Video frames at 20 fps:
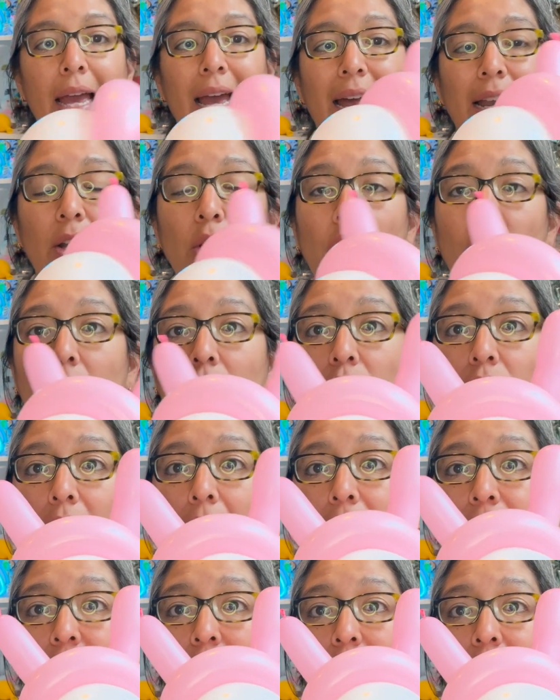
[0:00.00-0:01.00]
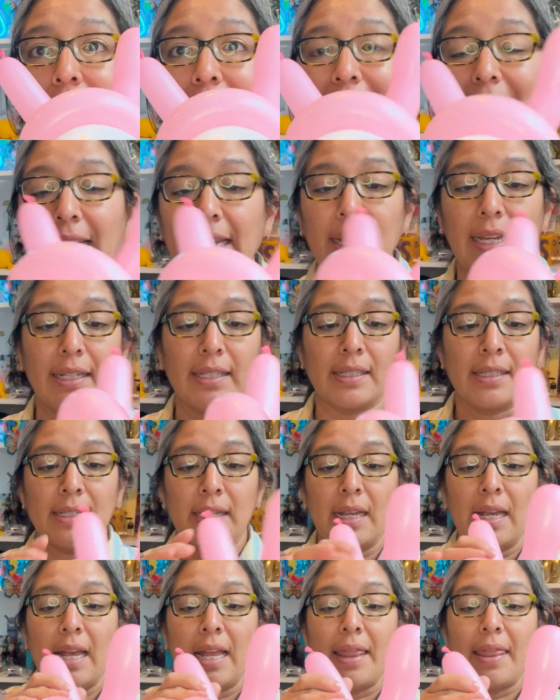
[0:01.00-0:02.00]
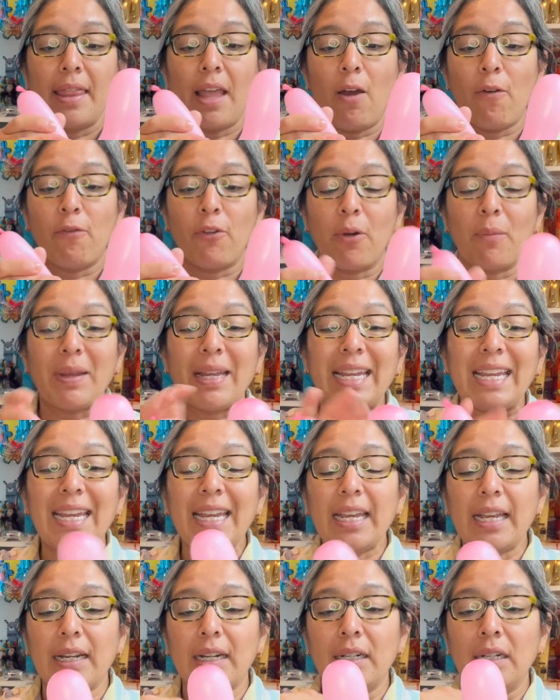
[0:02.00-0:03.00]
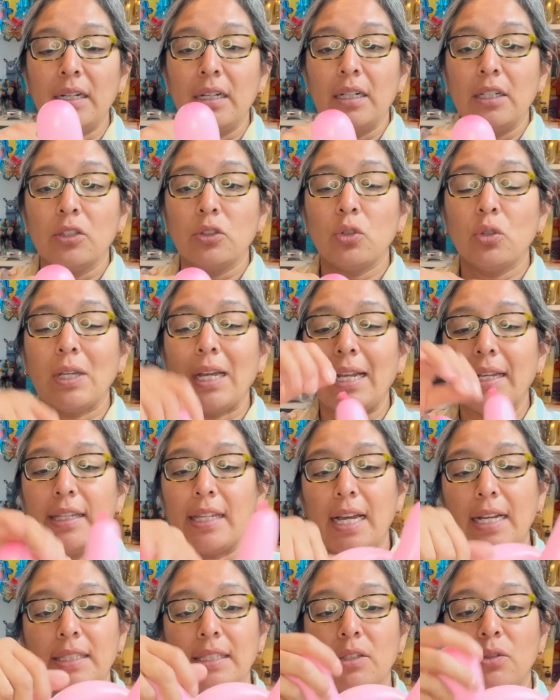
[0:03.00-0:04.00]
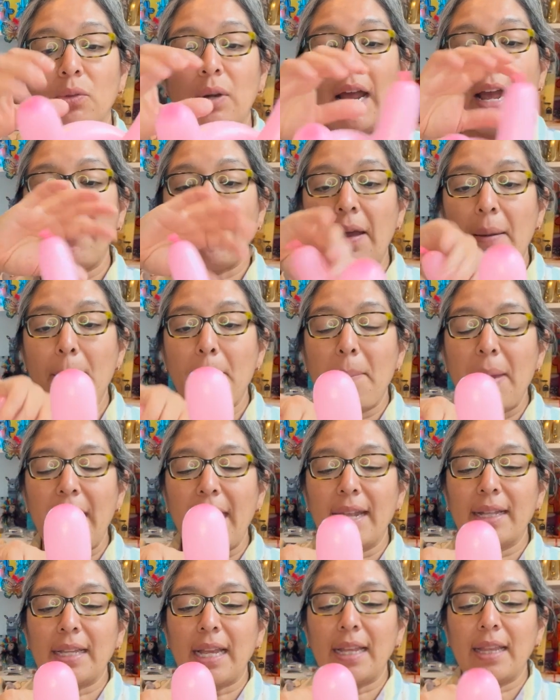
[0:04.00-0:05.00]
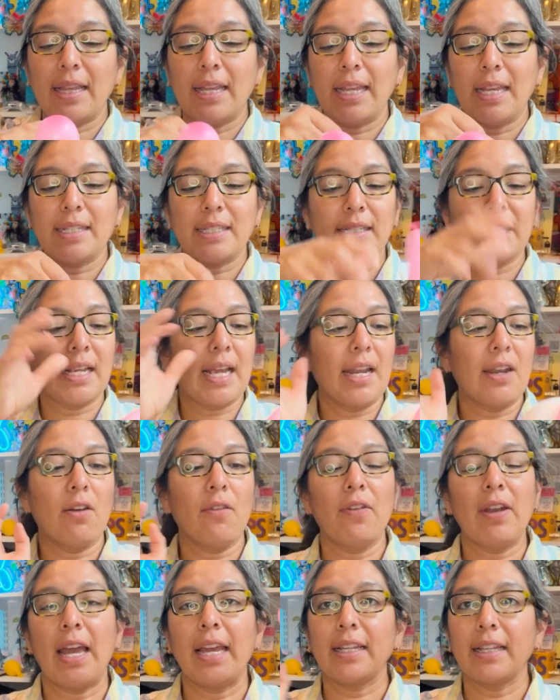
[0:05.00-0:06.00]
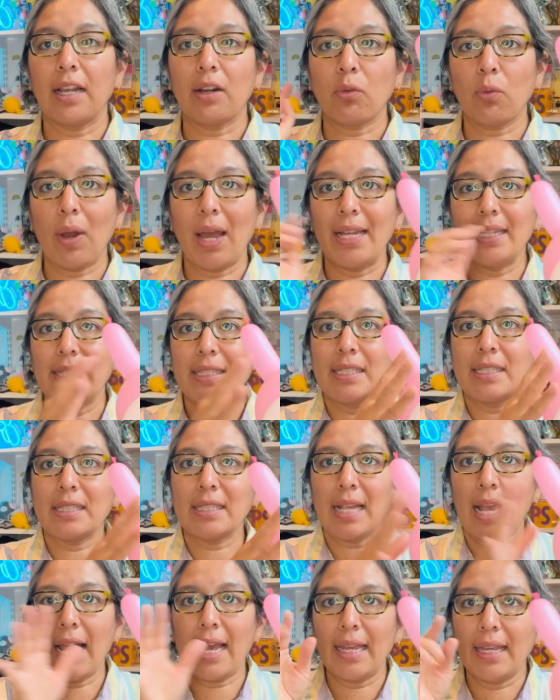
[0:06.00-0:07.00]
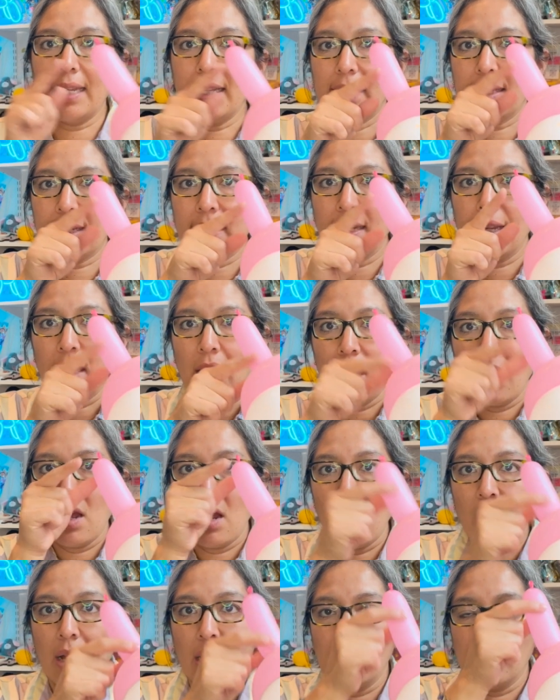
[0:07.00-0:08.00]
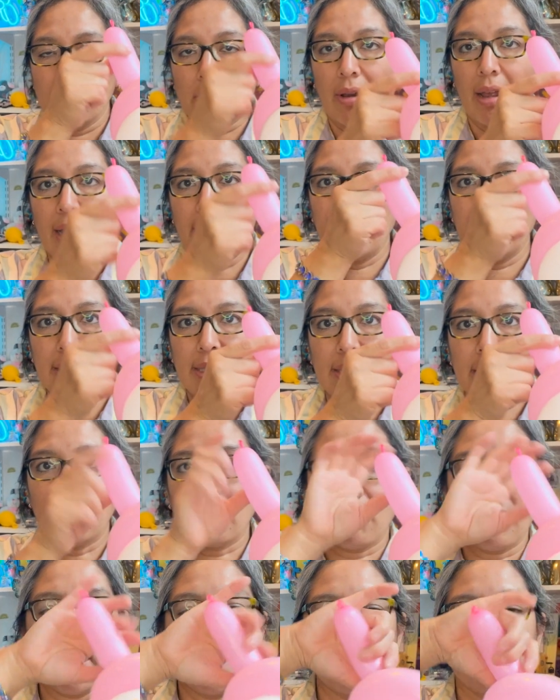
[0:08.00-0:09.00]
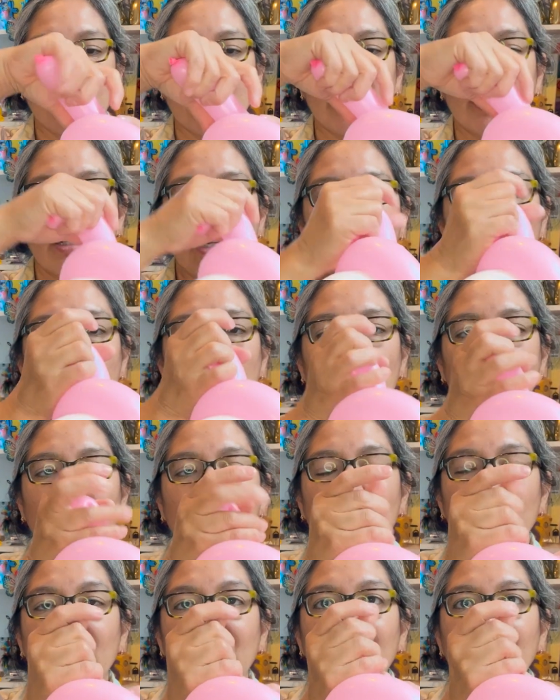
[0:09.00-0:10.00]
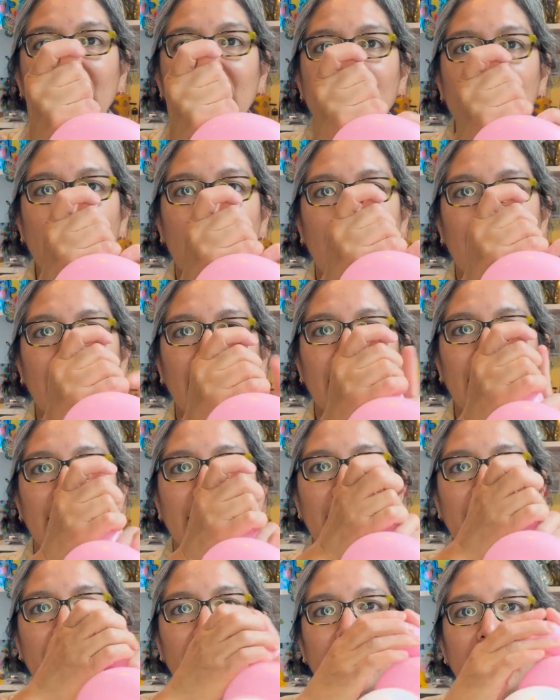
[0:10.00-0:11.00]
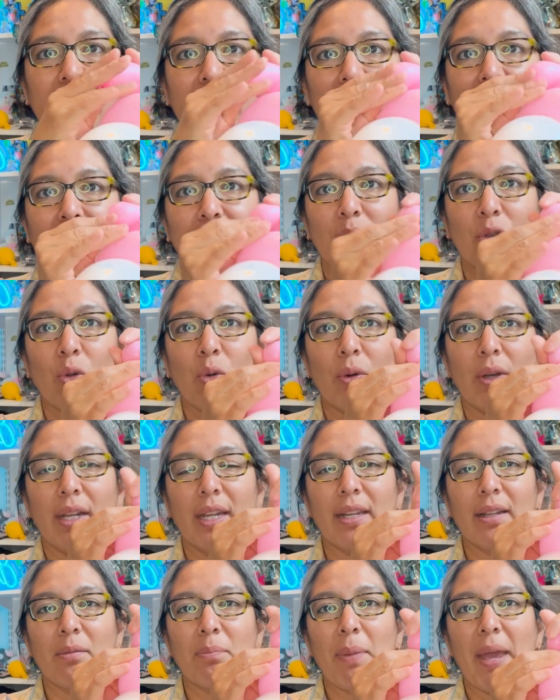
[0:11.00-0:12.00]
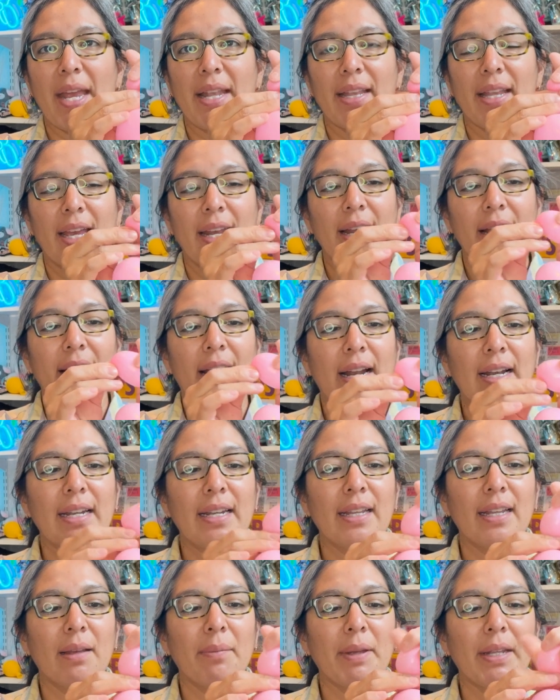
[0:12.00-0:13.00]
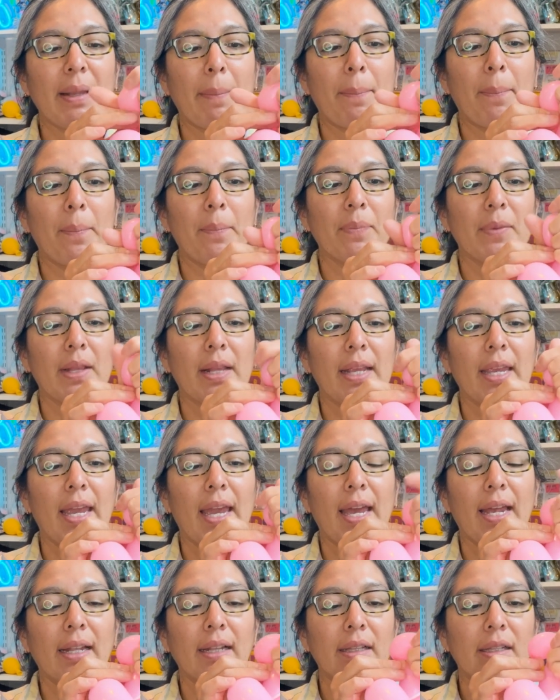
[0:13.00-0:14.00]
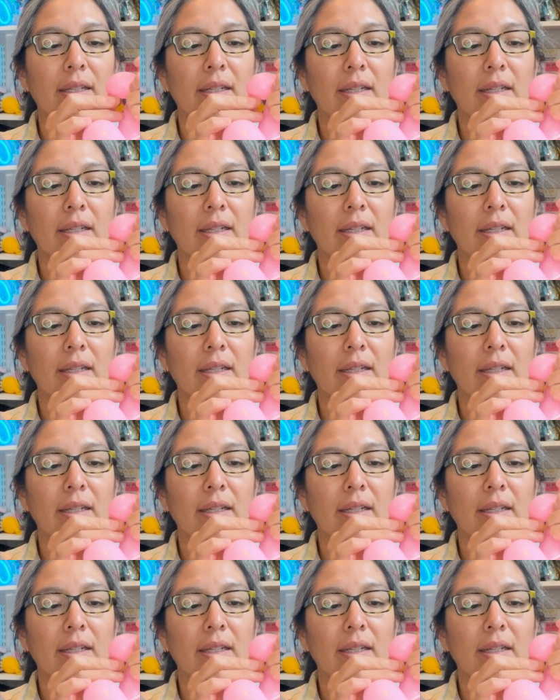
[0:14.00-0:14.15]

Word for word: And look, you have something like this. Now from here, you can just grab and bend. I think it's kind of like the right side, right? This is the right side or this side that I'm doing. I bend it a little bit at the end.